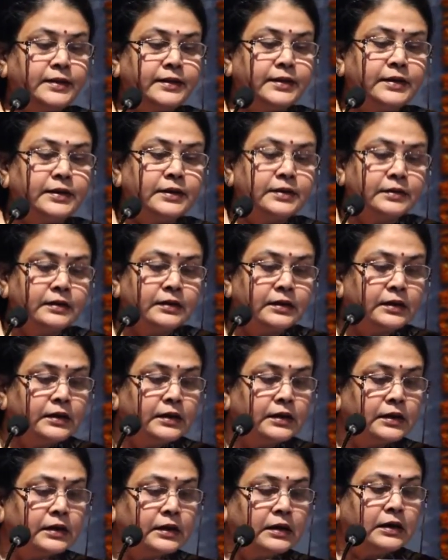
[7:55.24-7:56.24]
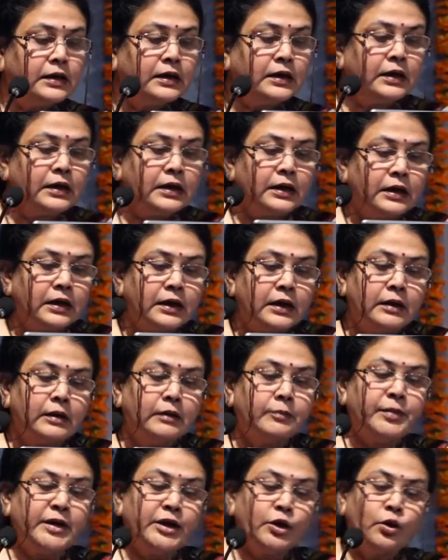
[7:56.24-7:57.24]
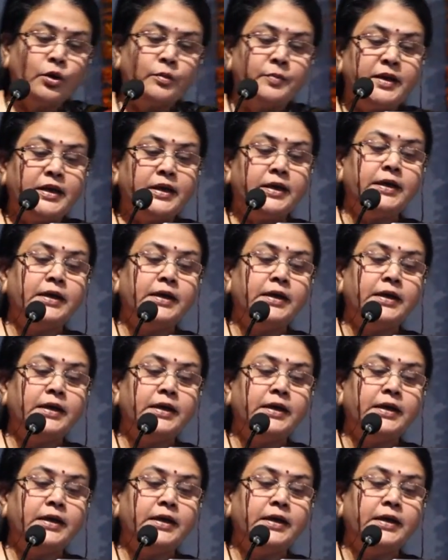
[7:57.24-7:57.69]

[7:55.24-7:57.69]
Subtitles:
the POB